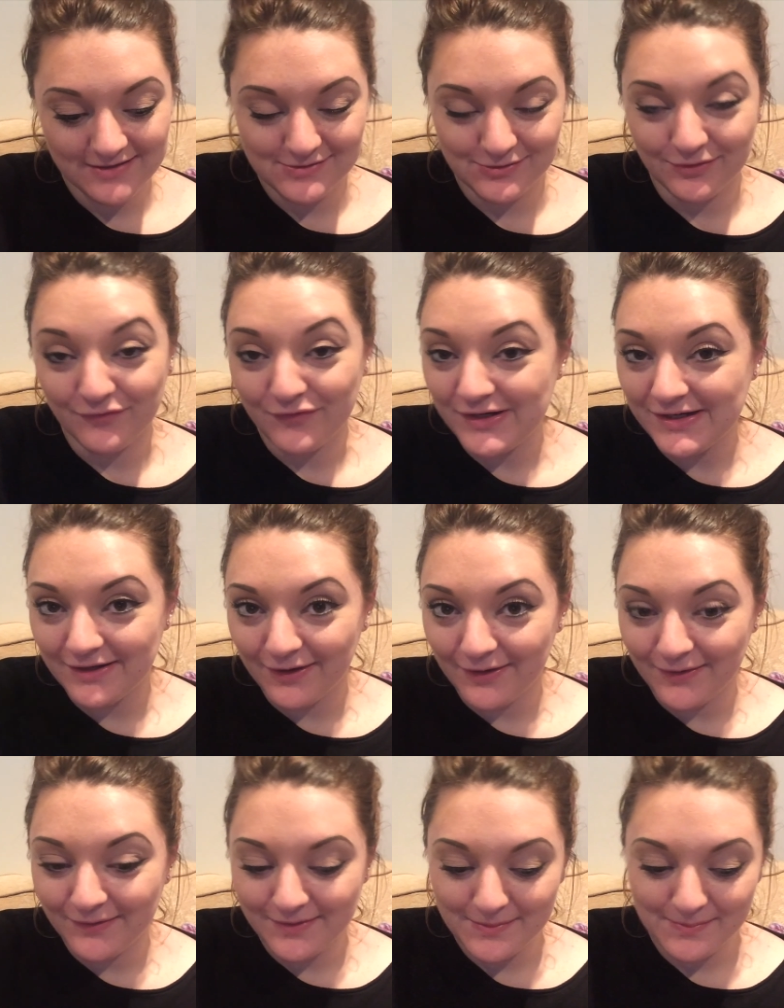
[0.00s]
sort of
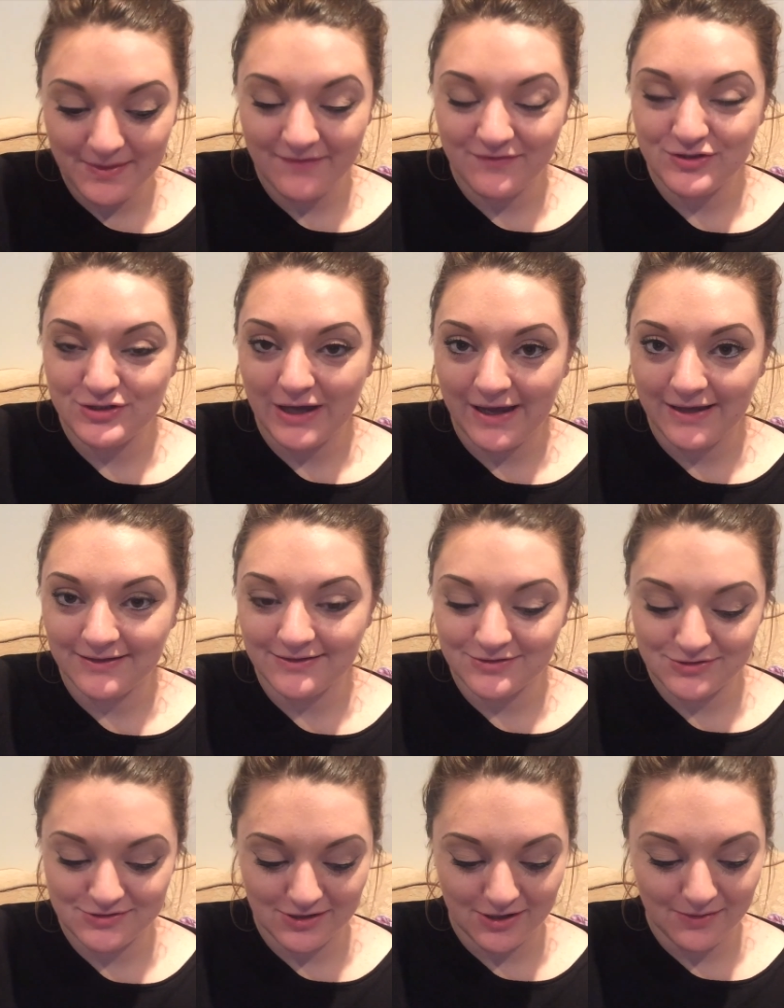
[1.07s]
video, bit of a change.
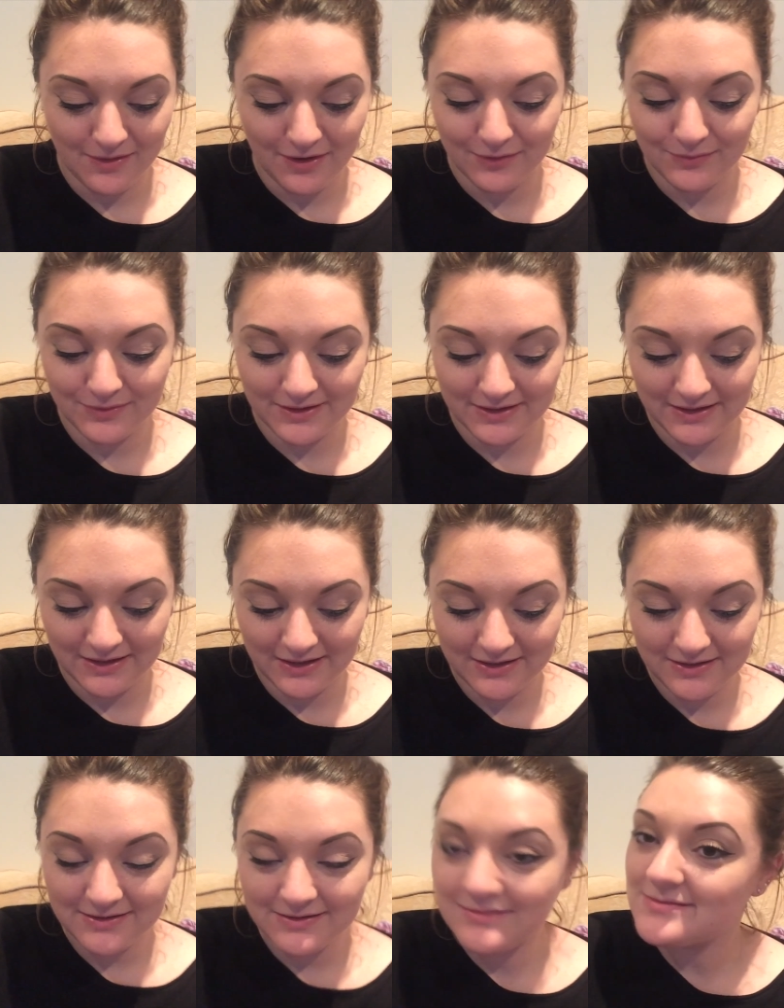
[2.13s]
So I will
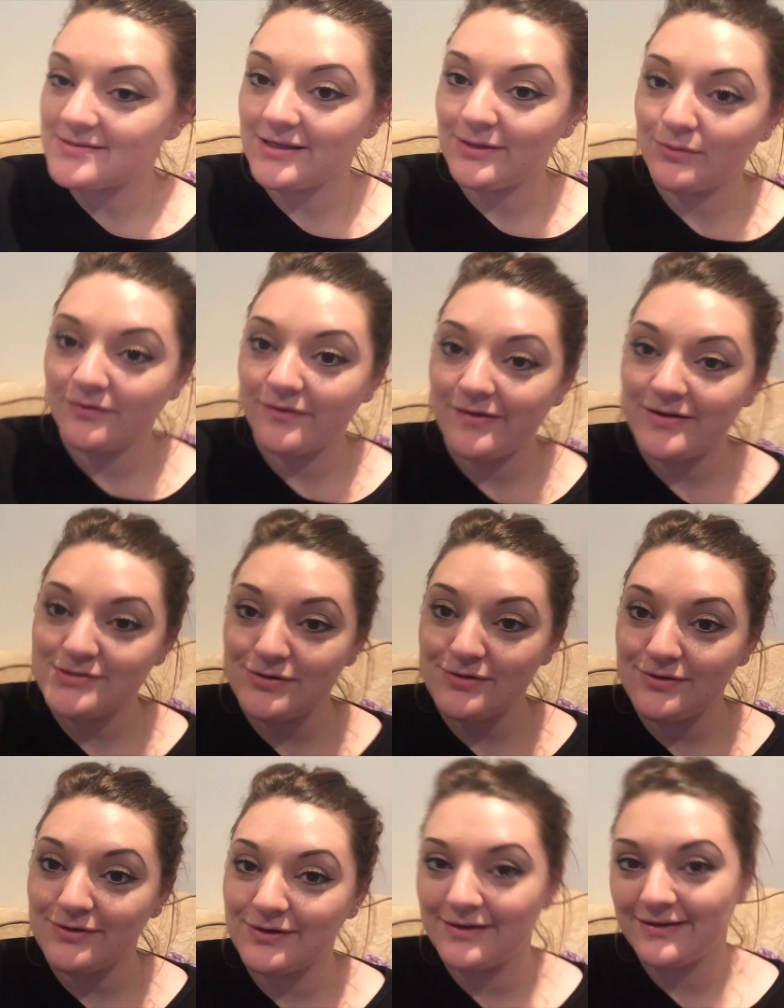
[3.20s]
see you all very
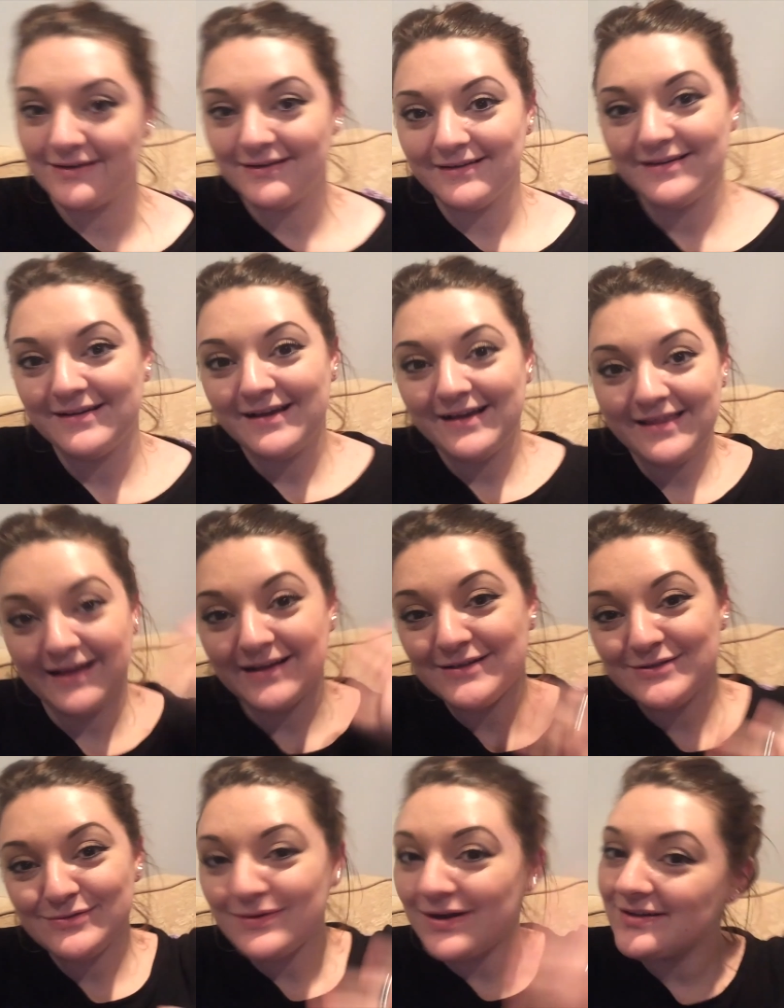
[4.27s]
soon.
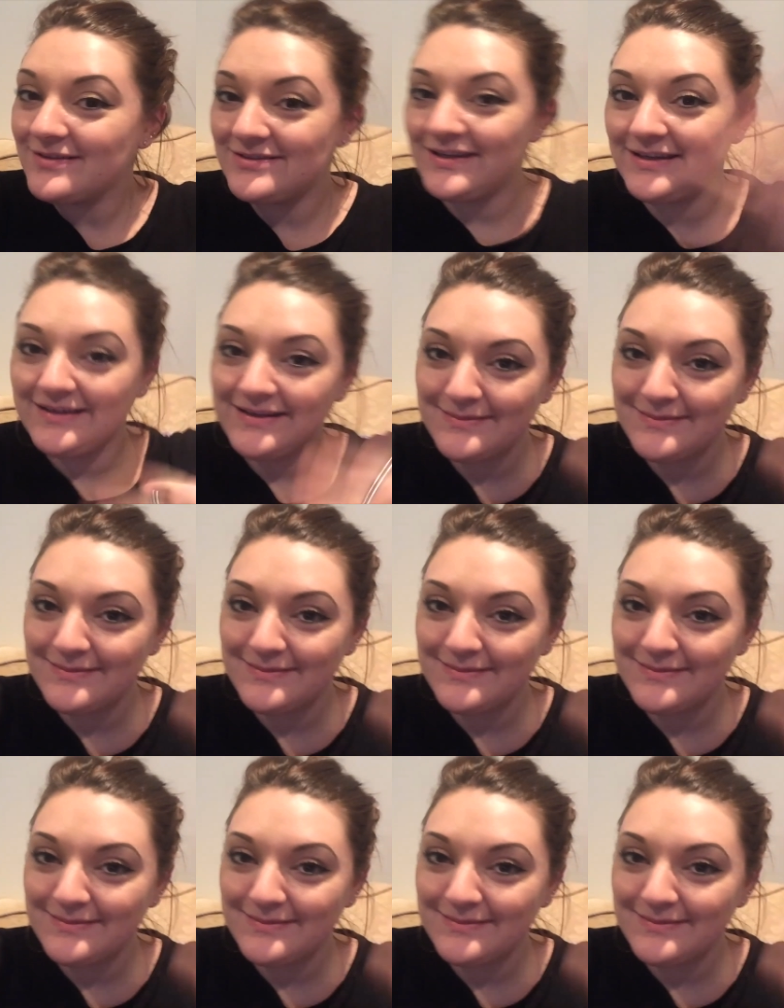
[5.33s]
Thanks for watching.